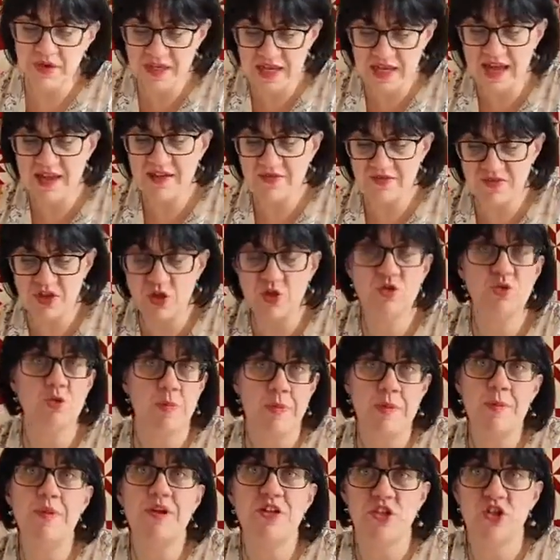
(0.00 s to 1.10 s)
but yeah
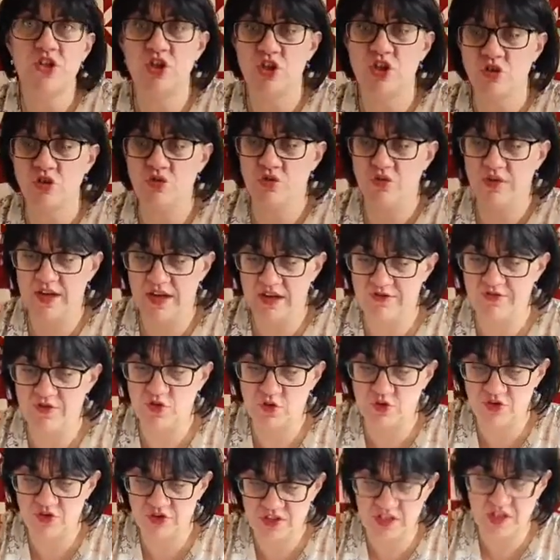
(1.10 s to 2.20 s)
those would be my two
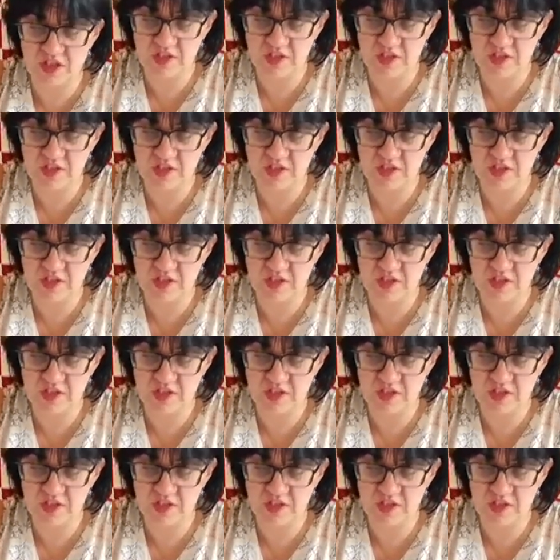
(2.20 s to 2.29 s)
if you're